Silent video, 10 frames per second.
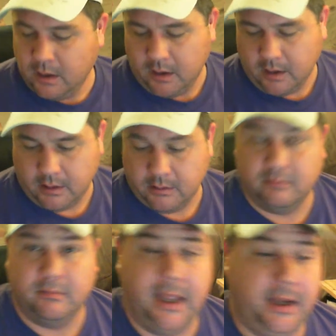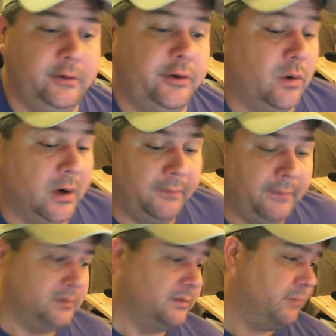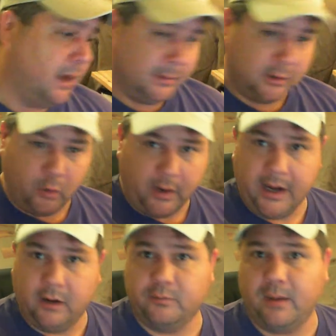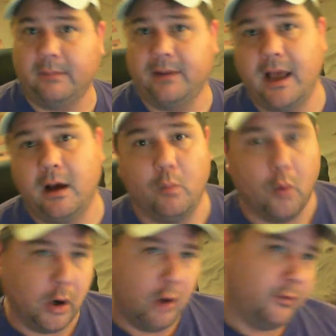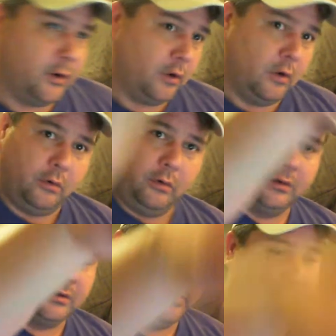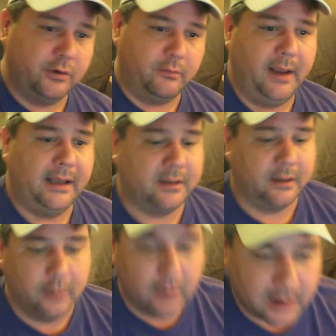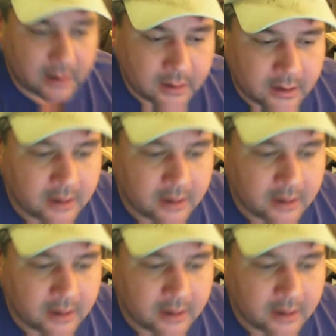And sure enough, it was a couple of tornadoes popped down, one over across the bridge over Pascagoula.